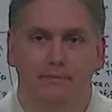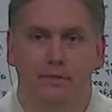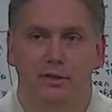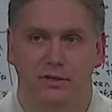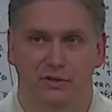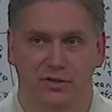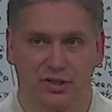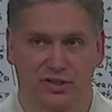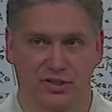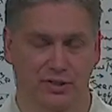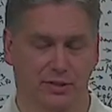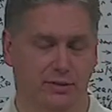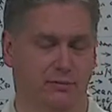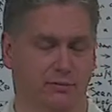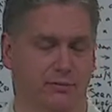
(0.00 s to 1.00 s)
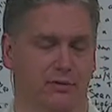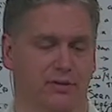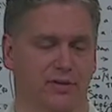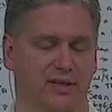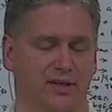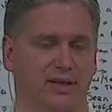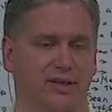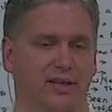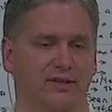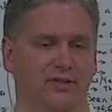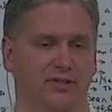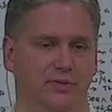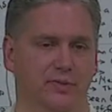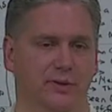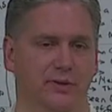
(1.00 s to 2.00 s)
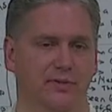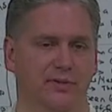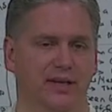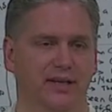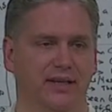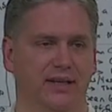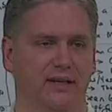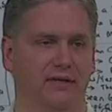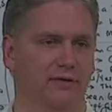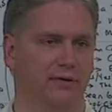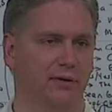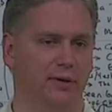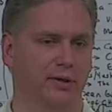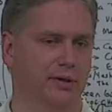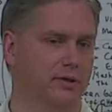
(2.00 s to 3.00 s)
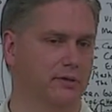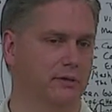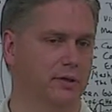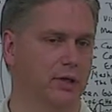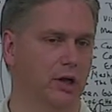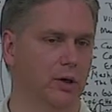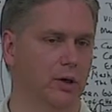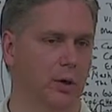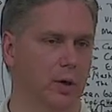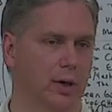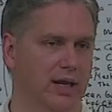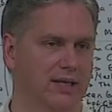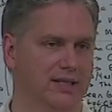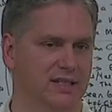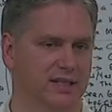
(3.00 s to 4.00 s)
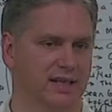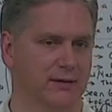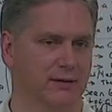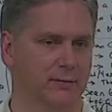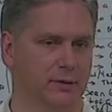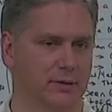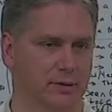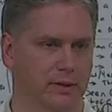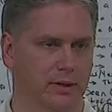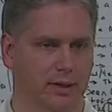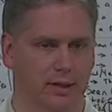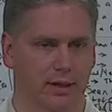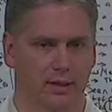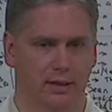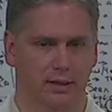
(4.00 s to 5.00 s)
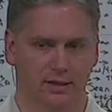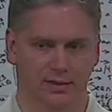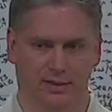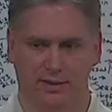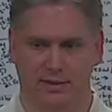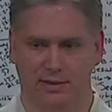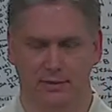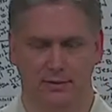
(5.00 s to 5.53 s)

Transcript: So she's just thinking that this has been ordained then for her to, you know, coalesce to that will. Because well, it's.